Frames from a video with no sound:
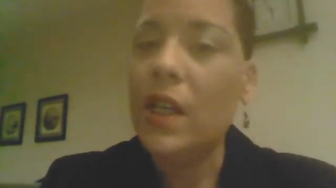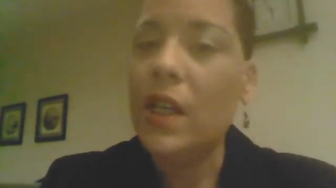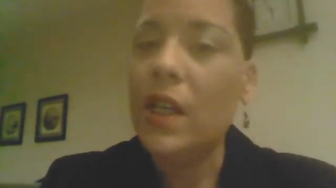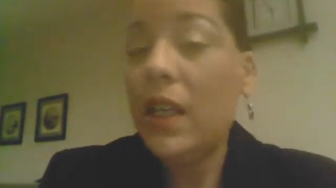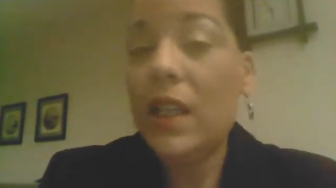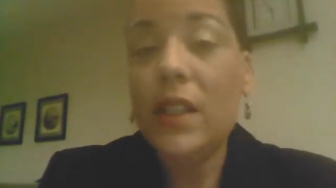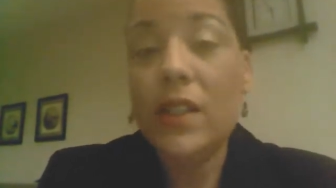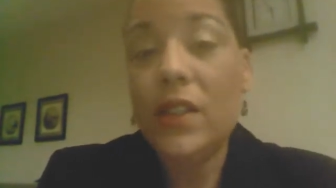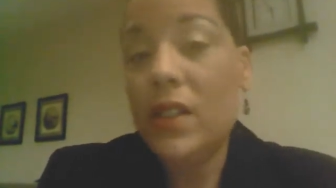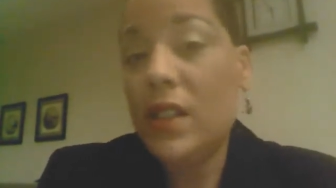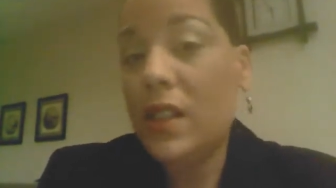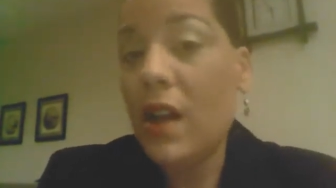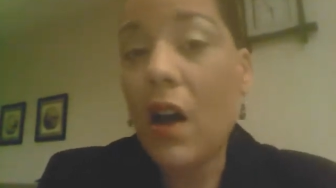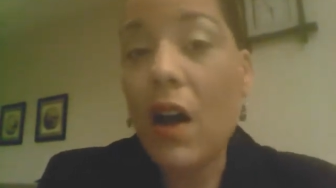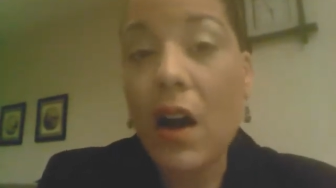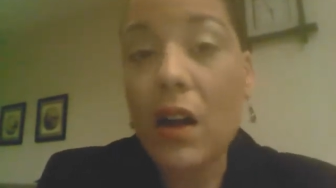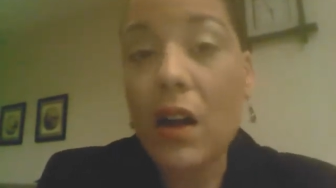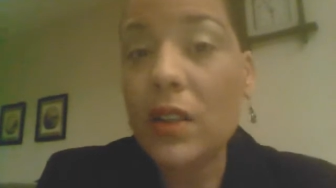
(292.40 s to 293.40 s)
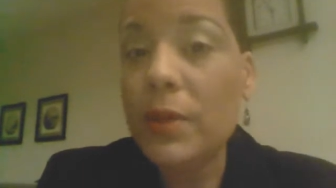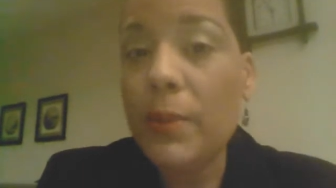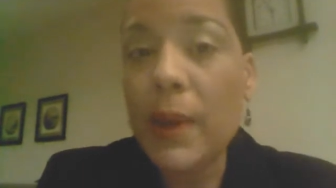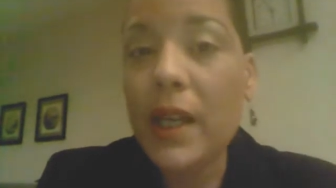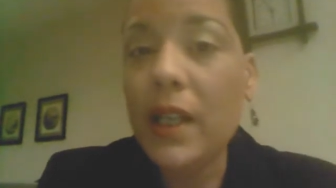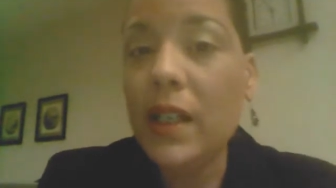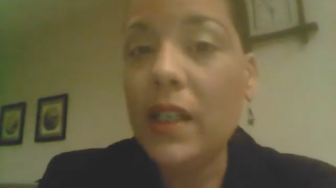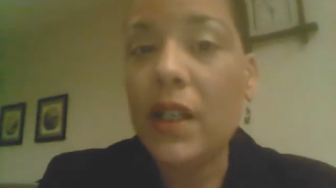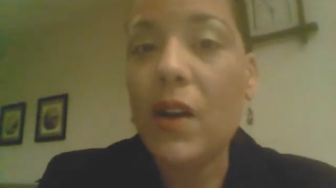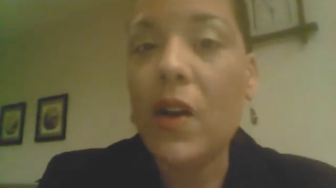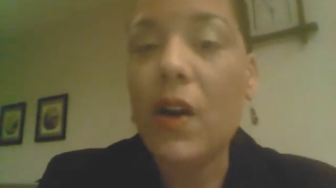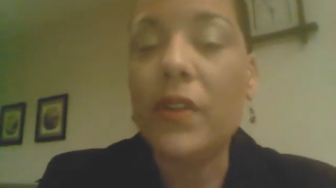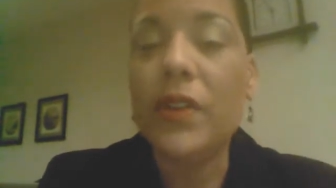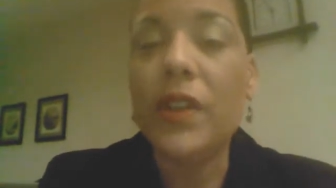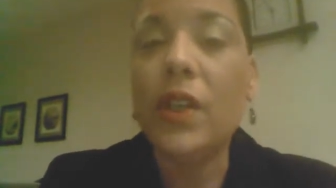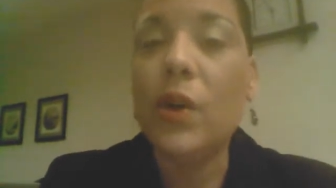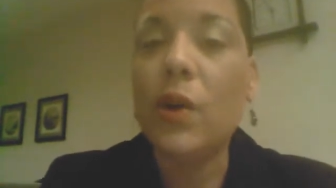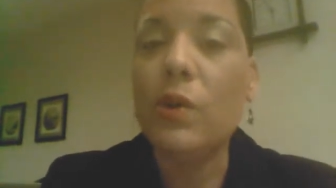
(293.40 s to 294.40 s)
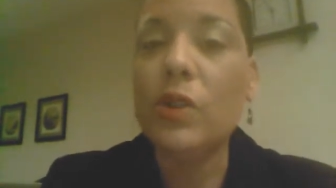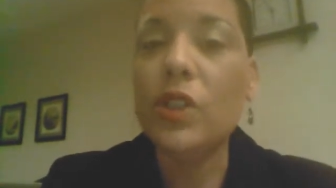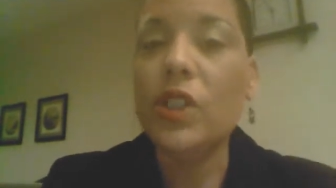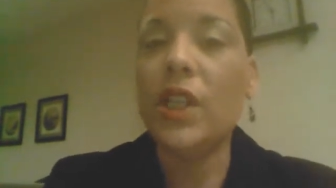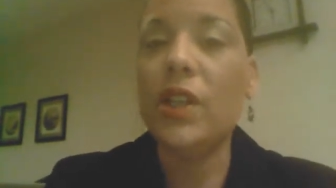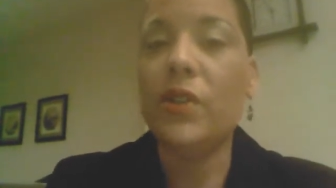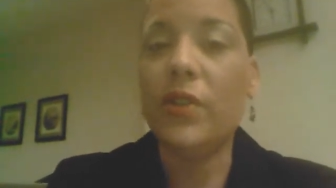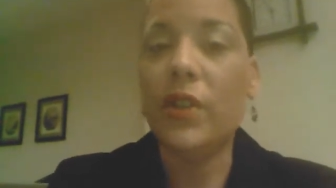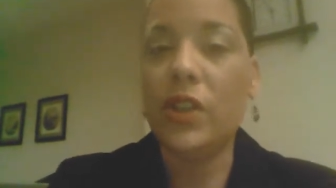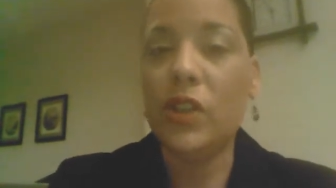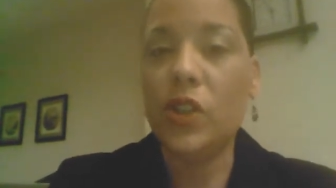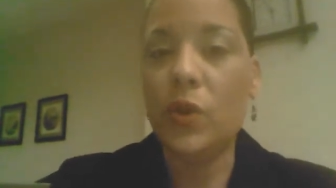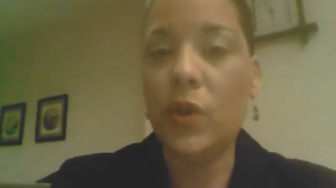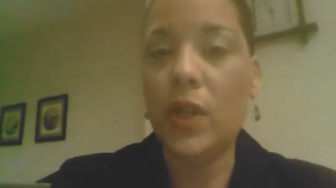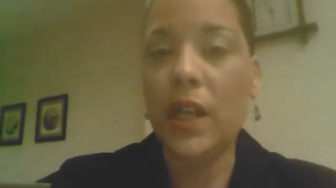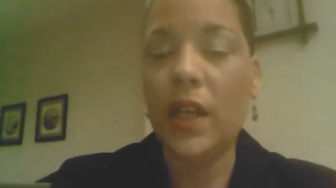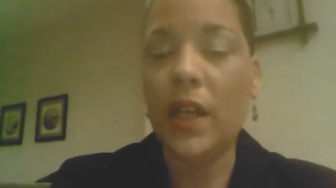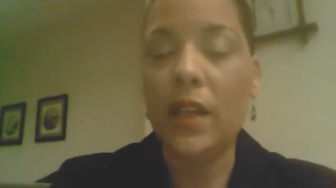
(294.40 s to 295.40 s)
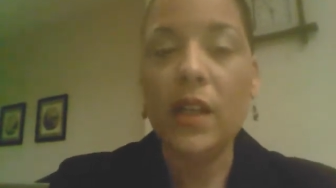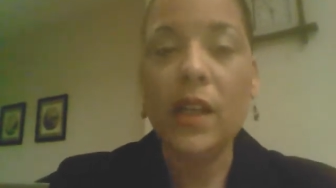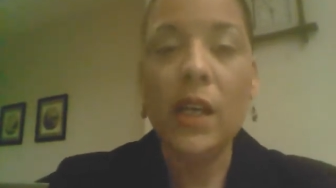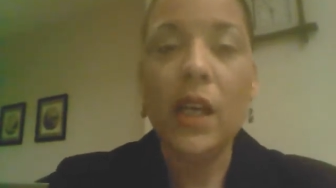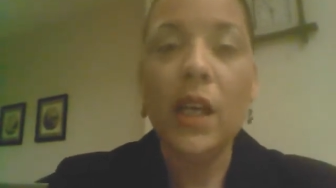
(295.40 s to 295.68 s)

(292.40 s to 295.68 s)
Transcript: It's all depending on the negotiator that you get.